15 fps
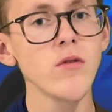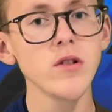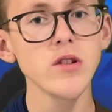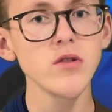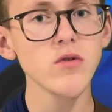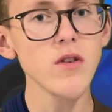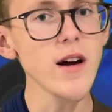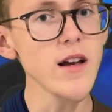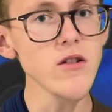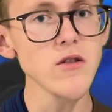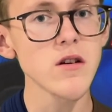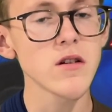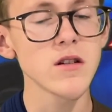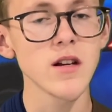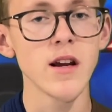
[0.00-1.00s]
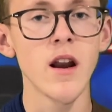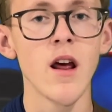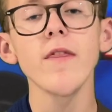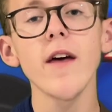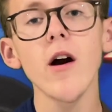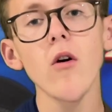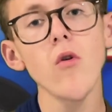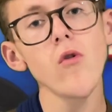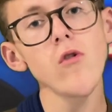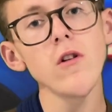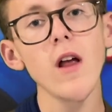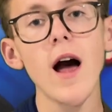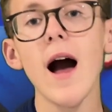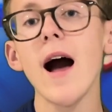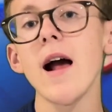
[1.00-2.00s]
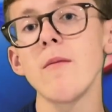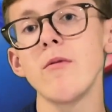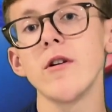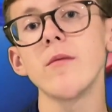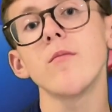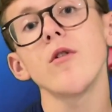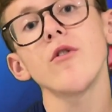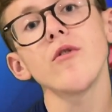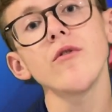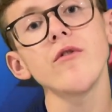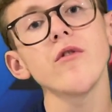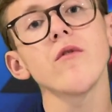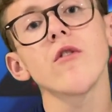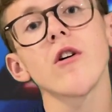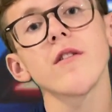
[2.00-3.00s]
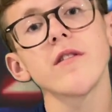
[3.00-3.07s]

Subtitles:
is quite interesting. They're all hybrid models. You've got a